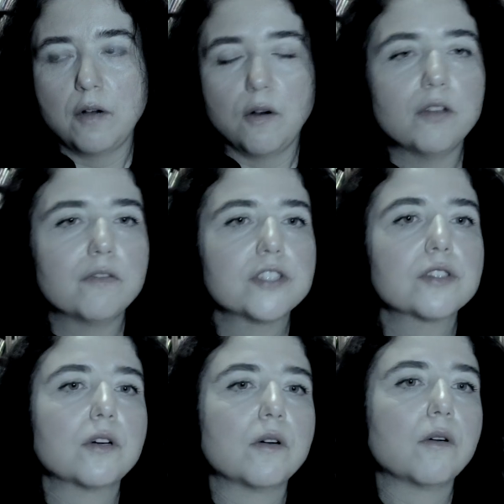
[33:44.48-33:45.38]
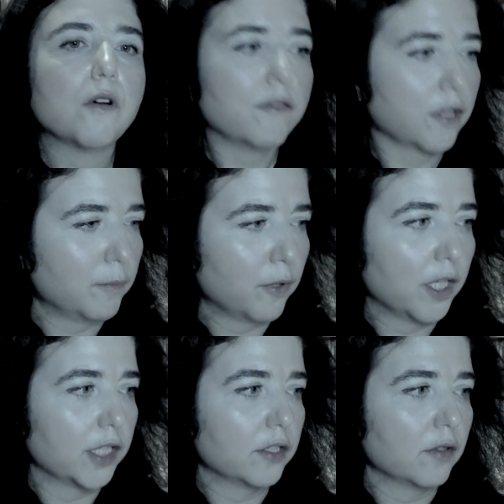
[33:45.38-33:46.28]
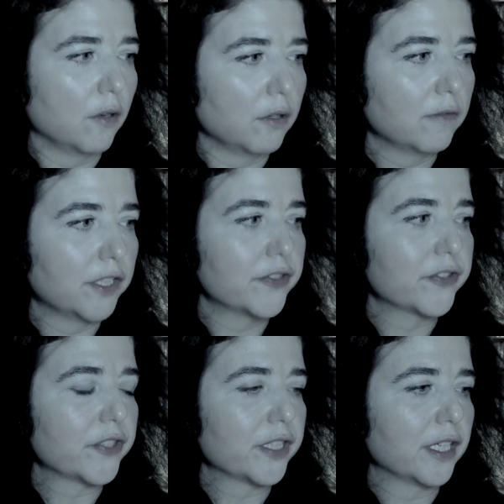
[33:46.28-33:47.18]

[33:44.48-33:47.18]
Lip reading: always go overboard, always